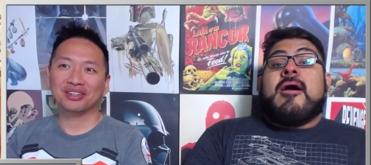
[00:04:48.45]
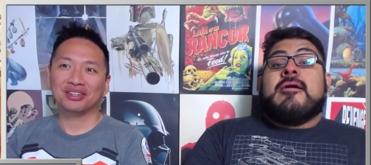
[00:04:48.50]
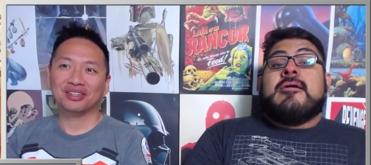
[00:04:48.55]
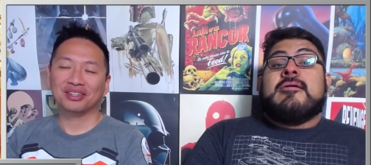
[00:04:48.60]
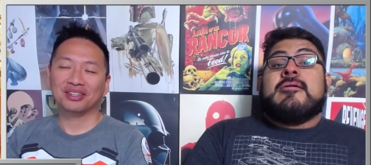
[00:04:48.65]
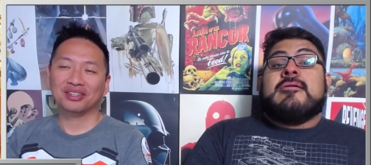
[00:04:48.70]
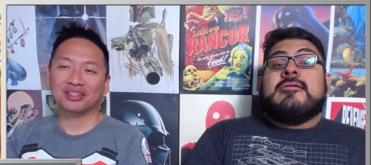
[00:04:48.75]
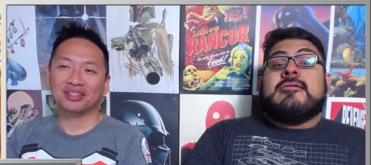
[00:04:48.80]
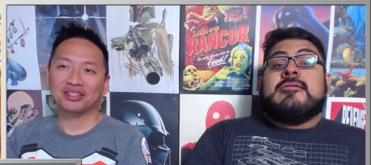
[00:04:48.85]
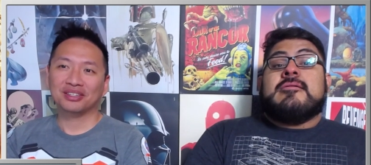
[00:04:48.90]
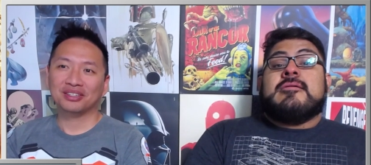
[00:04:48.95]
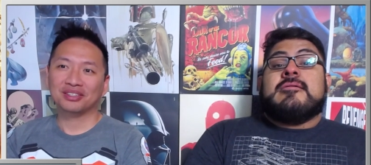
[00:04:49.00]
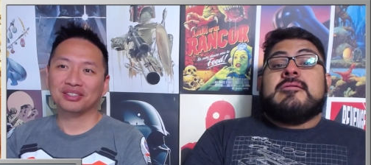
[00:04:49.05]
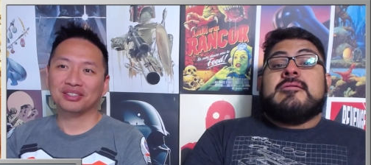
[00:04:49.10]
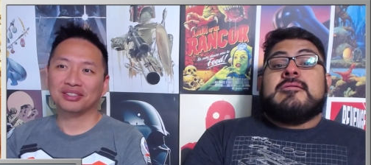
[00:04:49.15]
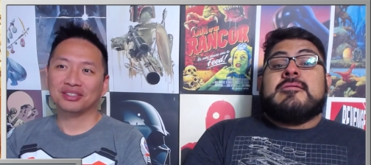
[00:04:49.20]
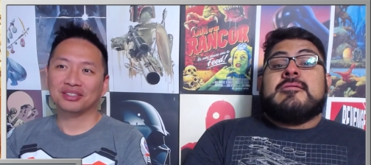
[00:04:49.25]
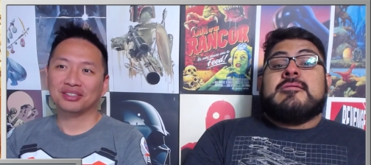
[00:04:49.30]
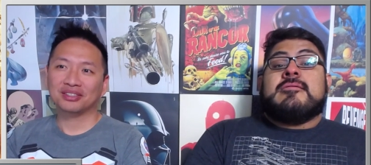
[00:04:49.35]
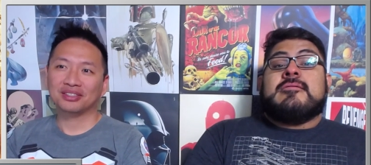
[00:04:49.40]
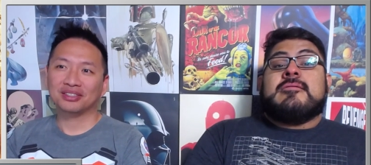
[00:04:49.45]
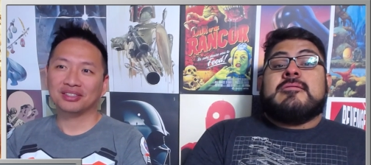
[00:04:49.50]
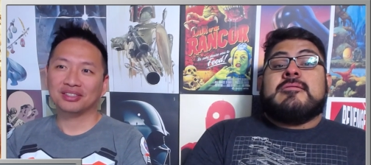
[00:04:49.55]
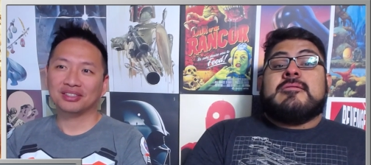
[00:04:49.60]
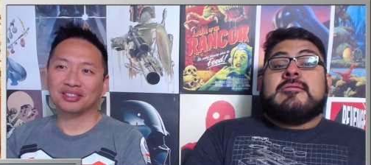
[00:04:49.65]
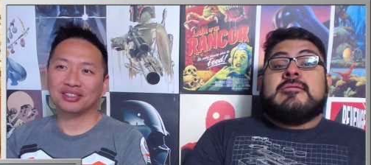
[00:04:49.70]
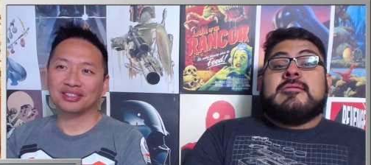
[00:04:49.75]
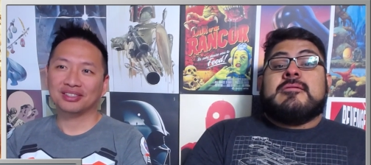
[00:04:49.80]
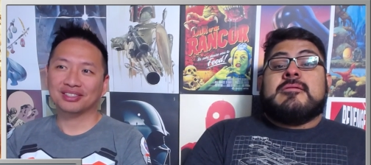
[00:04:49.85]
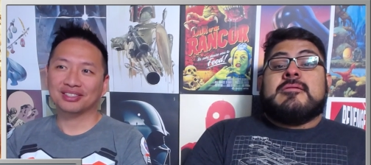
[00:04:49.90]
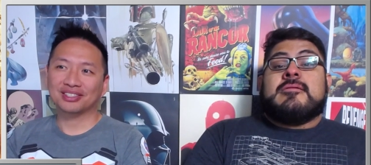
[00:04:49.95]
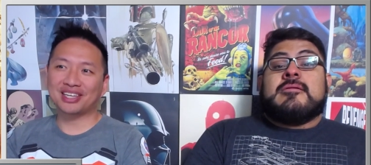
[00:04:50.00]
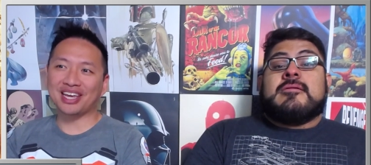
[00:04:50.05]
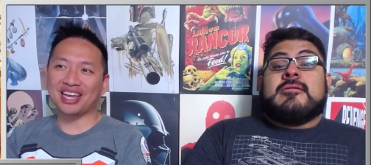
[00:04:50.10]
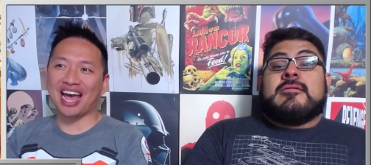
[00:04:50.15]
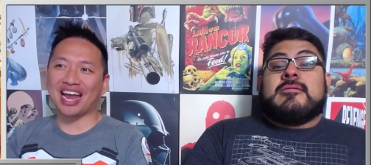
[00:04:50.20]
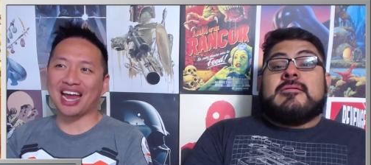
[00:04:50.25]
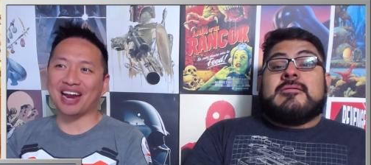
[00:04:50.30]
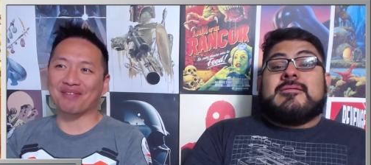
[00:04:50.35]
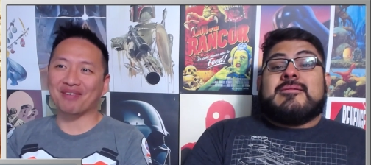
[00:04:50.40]
Speaker 1: then prove it.
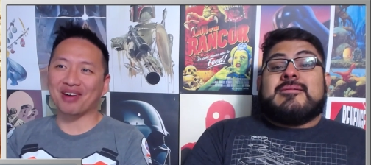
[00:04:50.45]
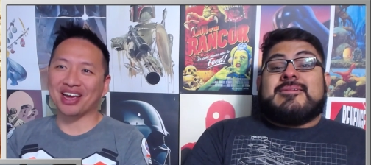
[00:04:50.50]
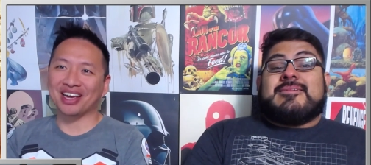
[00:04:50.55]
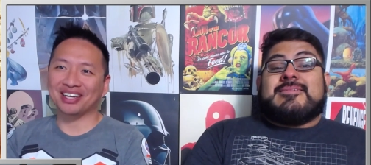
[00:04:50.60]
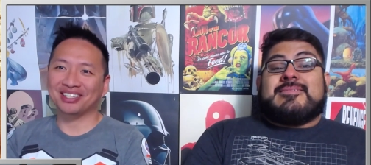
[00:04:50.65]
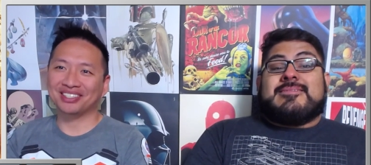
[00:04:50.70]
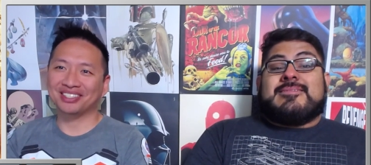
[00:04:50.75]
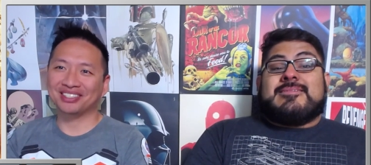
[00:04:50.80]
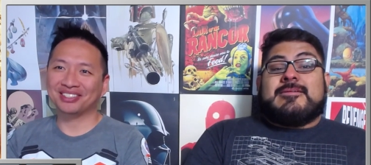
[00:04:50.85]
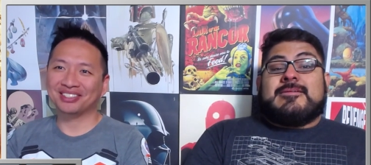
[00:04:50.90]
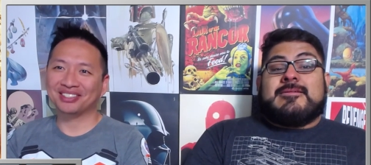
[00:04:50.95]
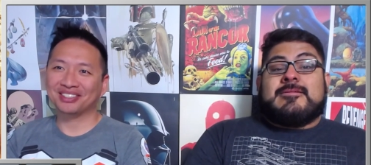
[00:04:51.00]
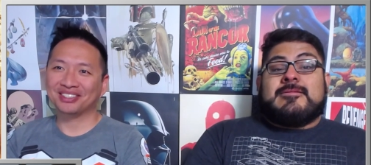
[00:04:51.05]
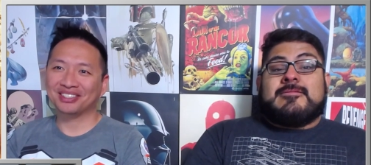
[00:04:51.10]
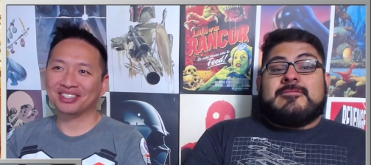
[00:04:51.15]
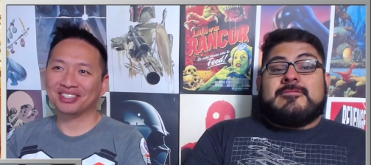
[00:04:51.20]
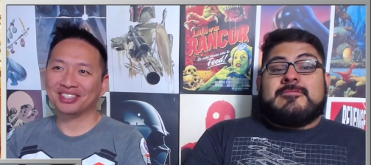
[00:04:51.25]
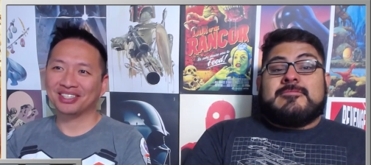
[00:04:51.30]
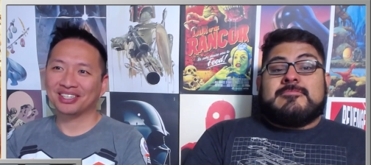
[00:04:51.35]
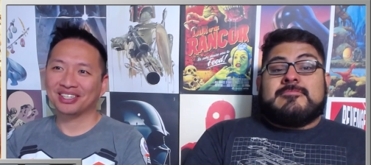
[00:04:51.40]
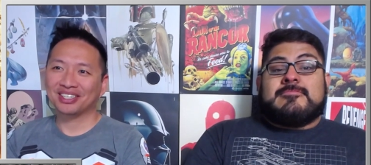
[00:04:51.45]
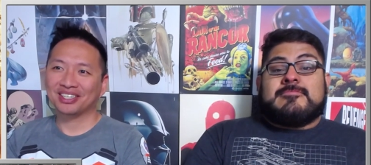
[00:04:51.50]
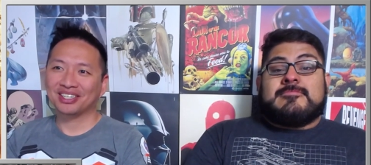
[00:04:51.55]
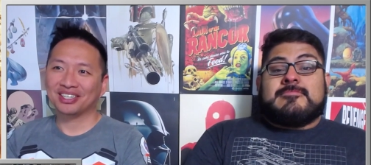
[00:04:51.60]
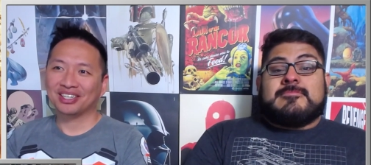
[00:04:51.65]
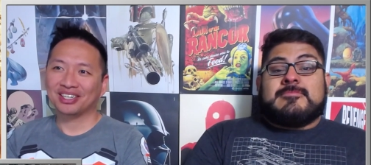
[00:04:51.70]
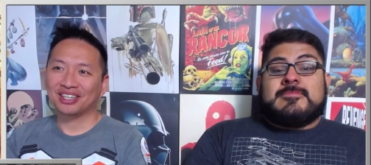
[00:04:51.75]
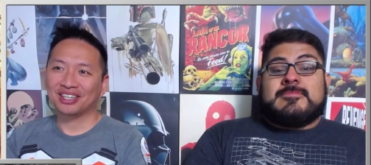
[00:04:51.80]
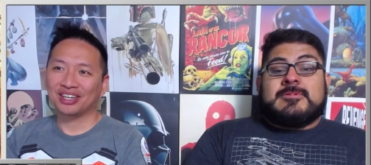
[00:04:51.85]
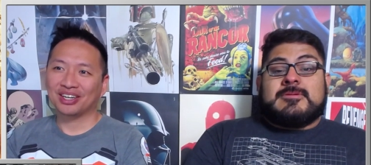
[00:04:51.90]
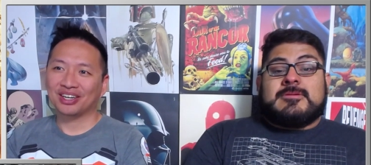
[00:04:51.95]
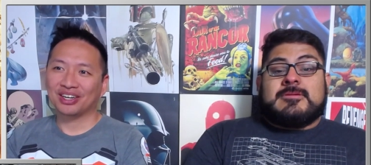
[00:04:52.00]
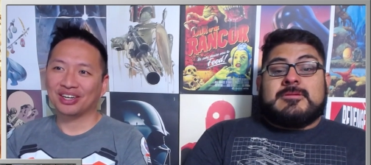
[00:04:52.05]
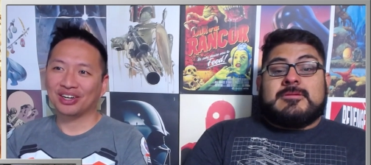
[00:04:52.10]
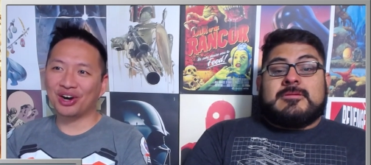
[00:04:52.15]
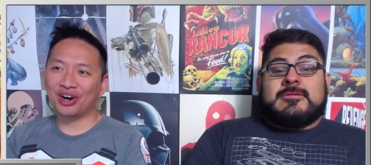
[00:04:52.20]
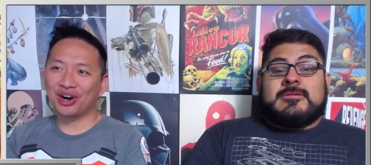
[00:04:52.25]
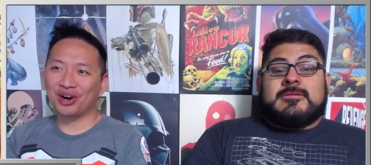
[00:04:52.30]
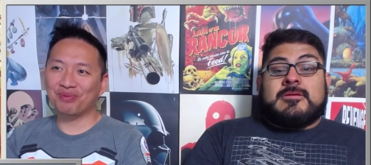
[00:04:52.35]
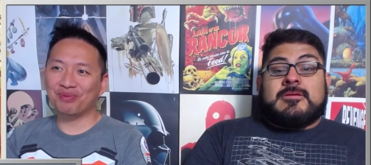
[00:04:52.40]
Speaker 2: Get out of the way.
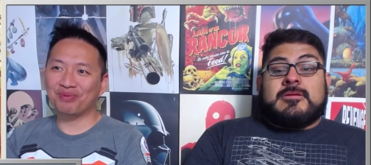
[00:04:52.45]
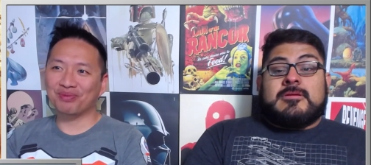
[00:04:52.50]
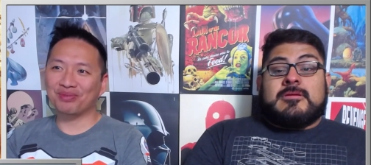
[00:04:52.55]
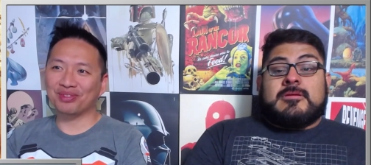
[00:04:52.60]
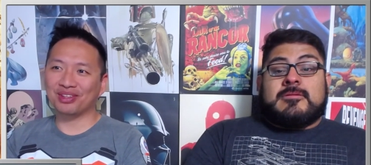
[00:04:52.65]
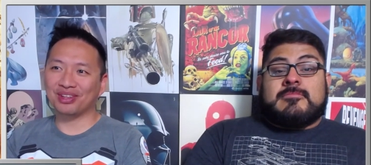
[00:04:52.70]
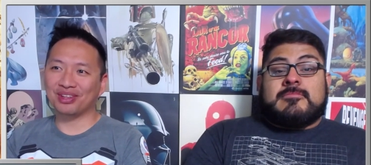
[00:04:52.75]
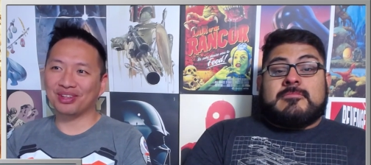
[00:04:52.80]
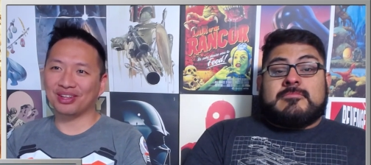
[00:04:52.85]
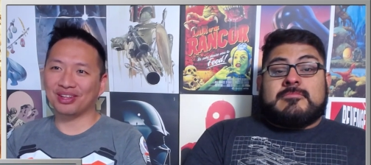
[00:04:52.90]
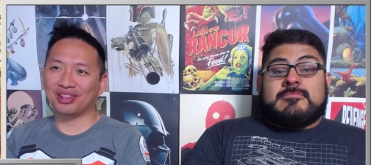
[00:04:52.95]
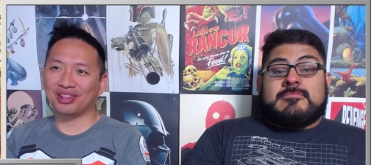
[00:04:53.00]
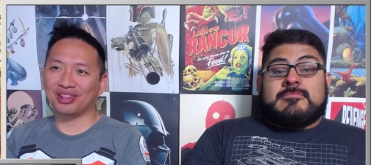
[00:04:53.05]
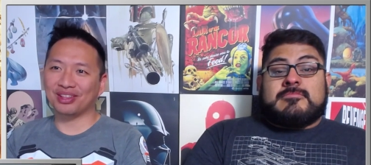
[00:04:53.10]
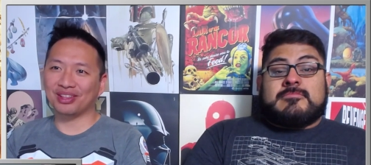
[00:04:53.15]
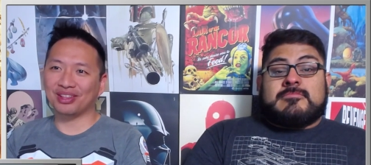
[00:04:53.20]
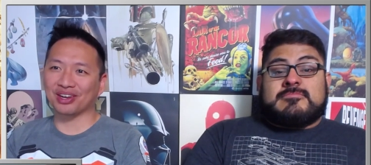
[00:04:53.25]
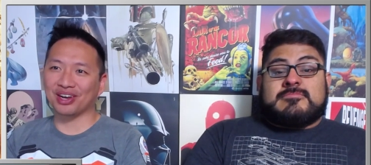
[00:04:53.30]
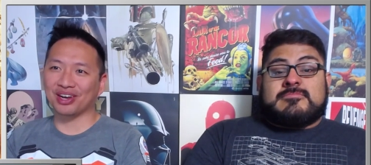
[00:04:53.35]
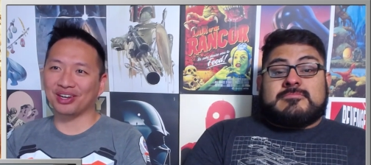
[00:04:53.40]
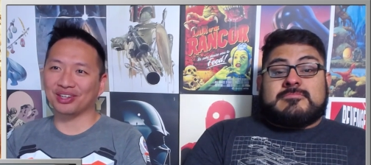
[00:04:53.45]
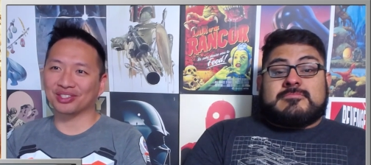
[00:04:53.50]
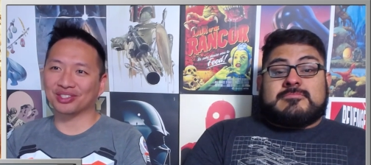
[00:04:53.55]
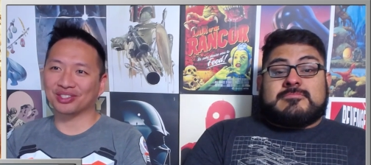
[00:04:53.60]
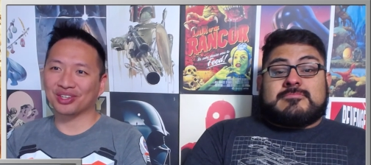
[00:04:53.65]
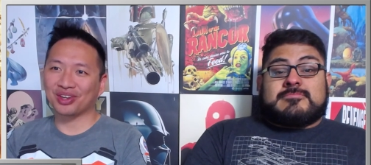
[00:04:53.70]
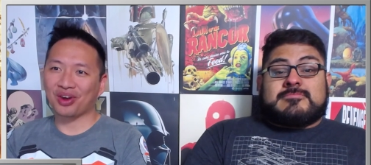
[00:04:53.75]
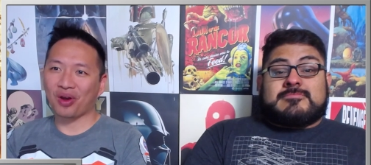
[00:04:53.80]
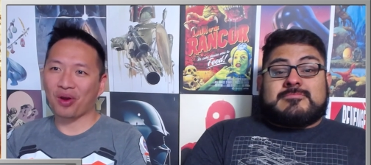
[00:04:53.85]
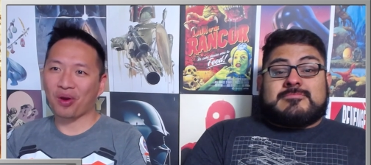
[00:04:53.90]
Oh, there it goes.